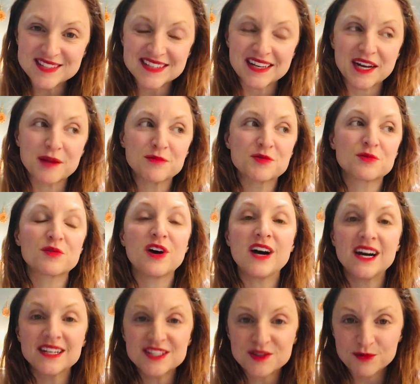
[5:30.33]
and I am
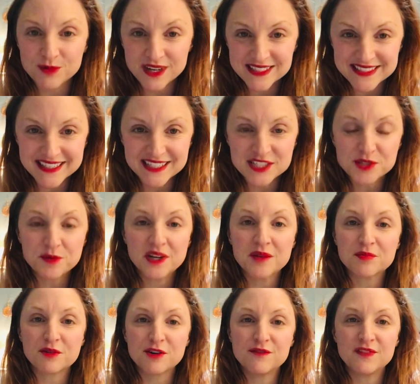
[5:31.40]
drawn to wanting sweet
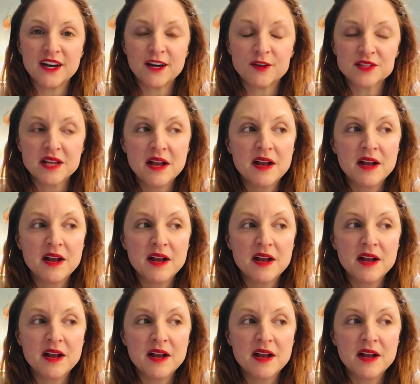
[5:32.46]
profiles.